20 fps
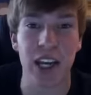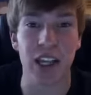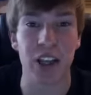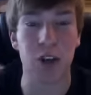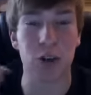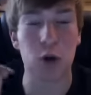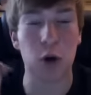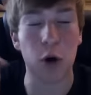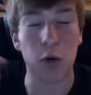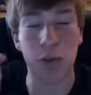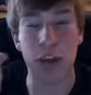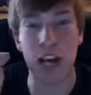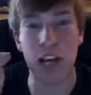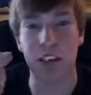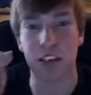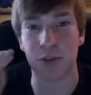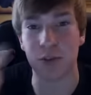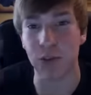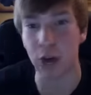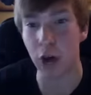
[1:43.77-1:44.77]
like the 12
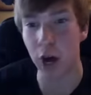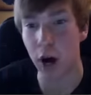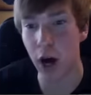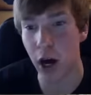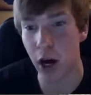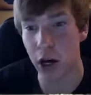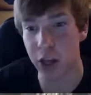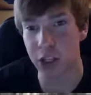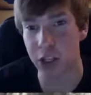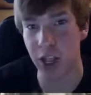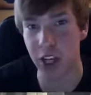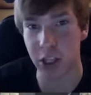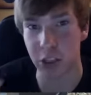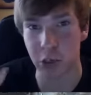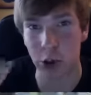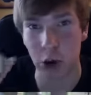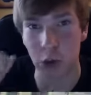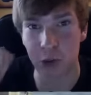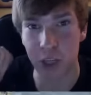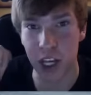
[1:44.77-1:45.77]
days of vlogs, like
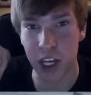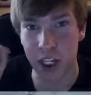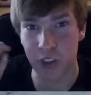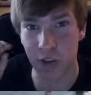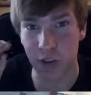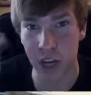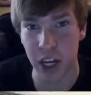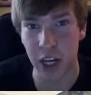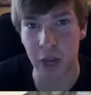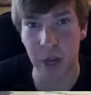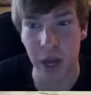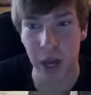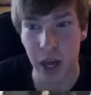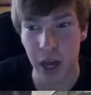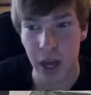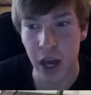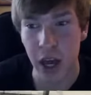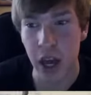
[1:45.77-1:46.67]
12 days of anime,